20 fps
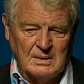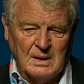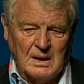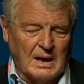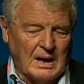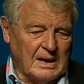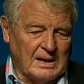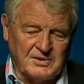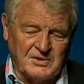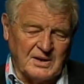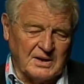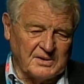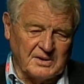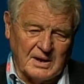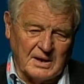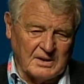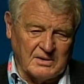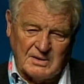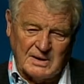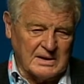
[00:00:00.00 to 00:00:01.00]
And yet
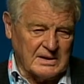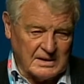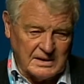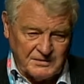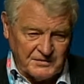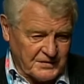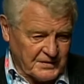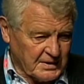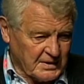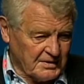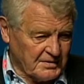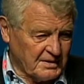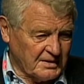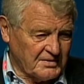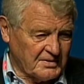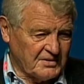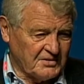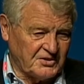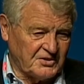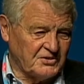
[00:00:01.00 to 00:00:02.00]
I greatly fear that
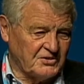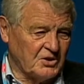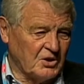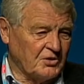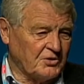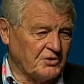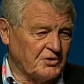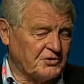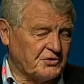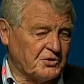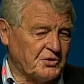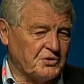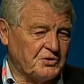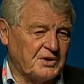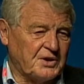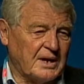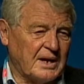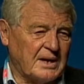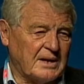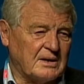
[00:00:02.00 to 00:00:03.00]
this is not the truth,
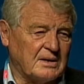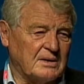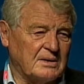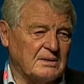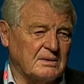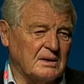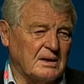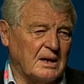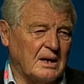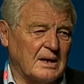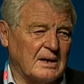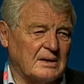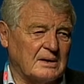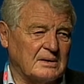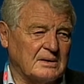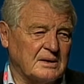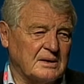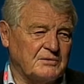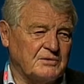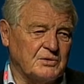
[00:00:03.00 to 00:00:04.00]
and I can
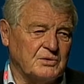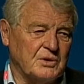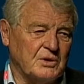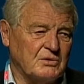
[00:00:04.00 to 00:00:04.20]
give you no